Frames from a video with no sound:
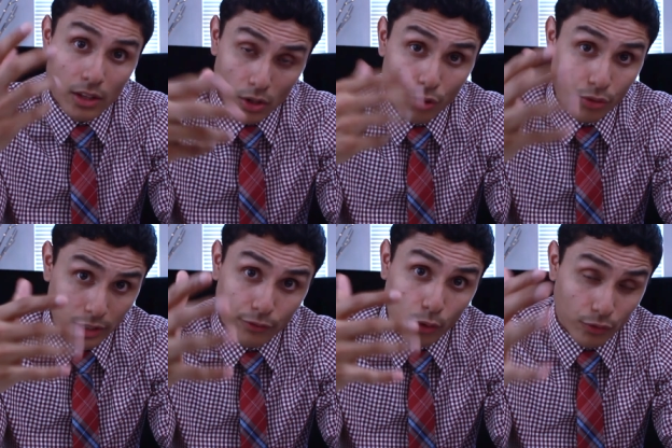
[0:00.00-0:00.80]
you know,
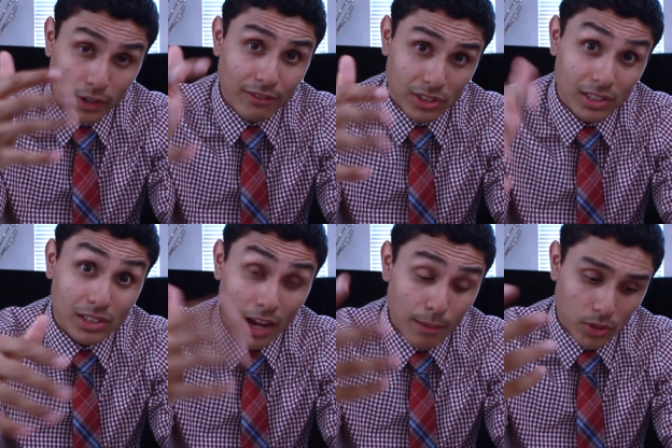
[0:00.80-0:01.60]
three, four, five, six
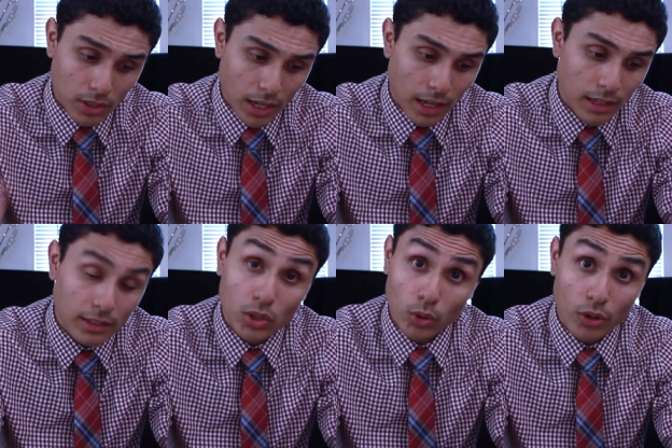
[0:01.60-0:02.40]
times a day
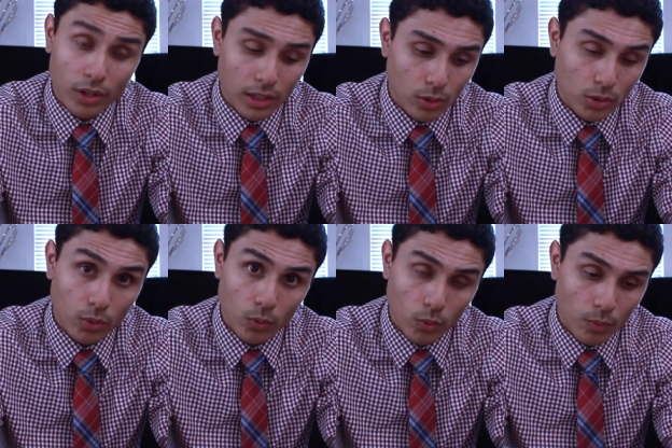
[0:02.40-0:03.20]
until you're healed,
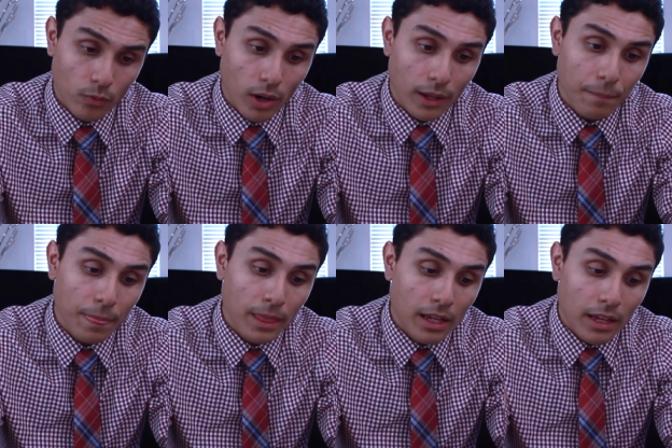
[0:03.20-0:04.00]
right?
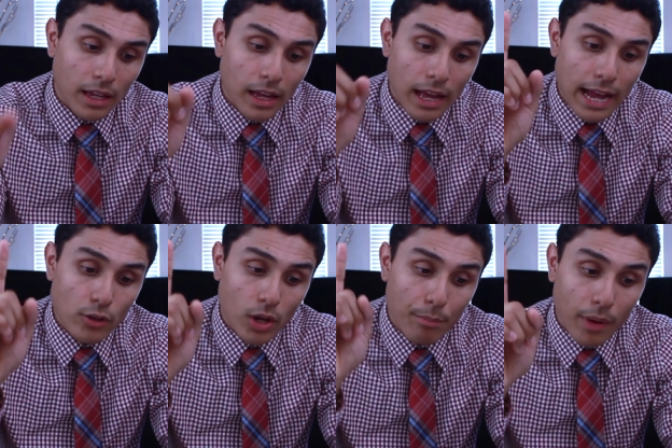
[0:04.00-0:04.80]
And
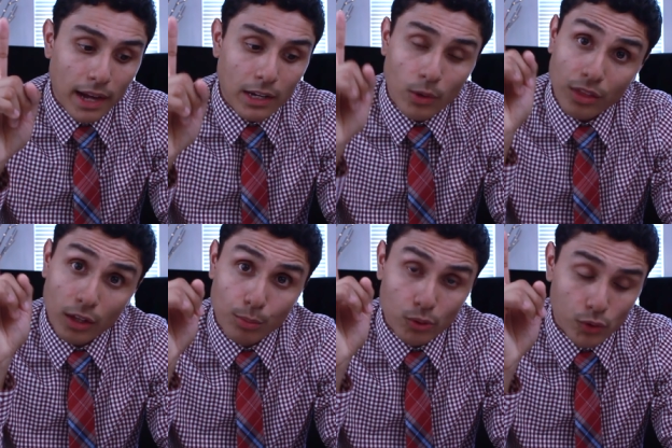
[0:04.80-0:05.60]
you combine it with
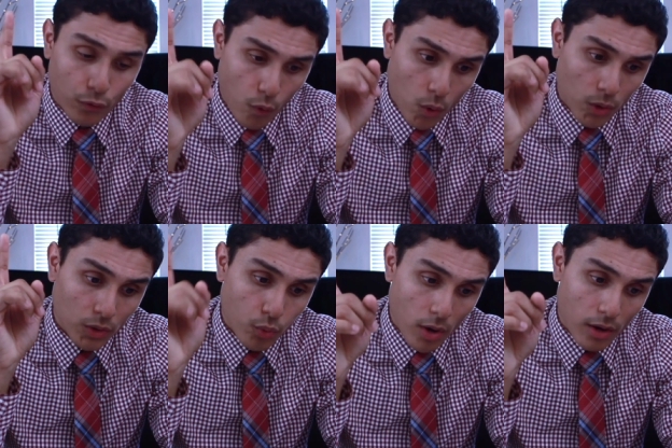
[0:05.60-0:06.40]
Hebrews four
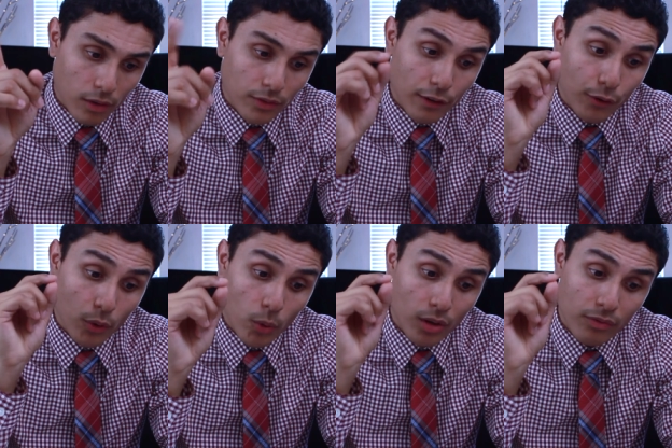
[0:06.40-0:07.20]
twelve, that for
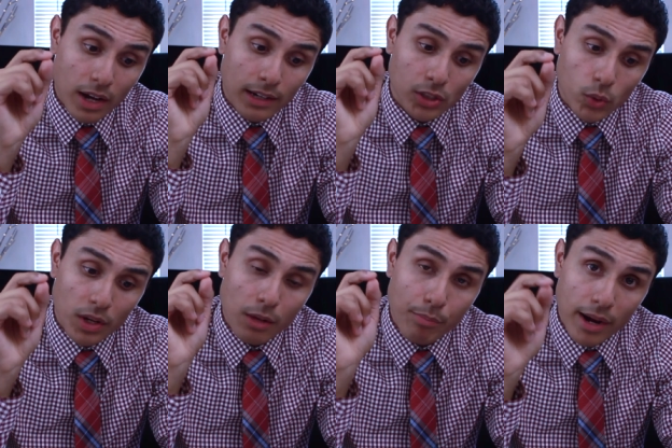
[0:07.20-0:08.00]
the word of God is
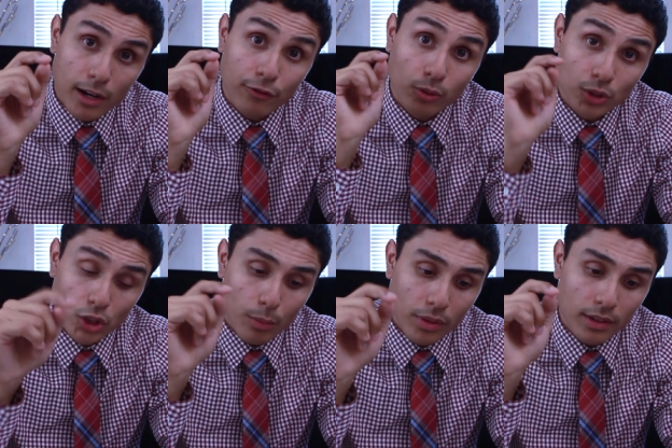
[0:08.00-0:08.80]
quick and powerful and
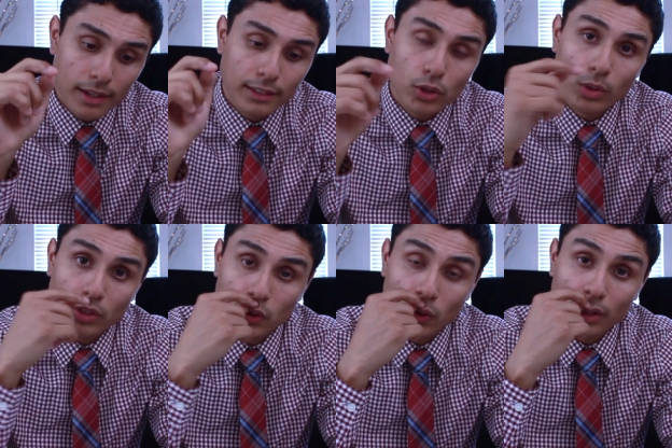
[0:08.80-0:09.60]
sharper than any two-edged
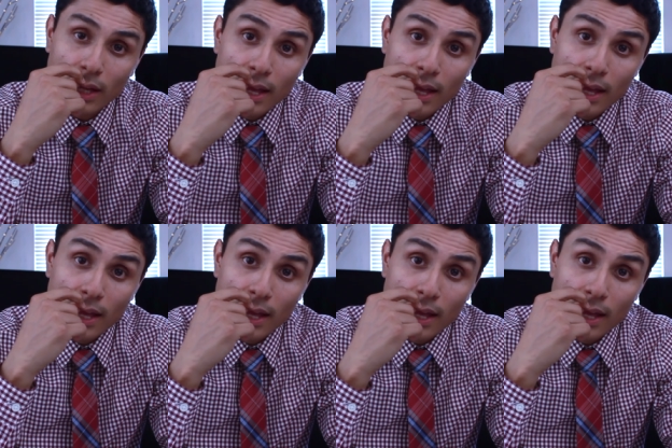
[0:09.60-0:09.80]
sword.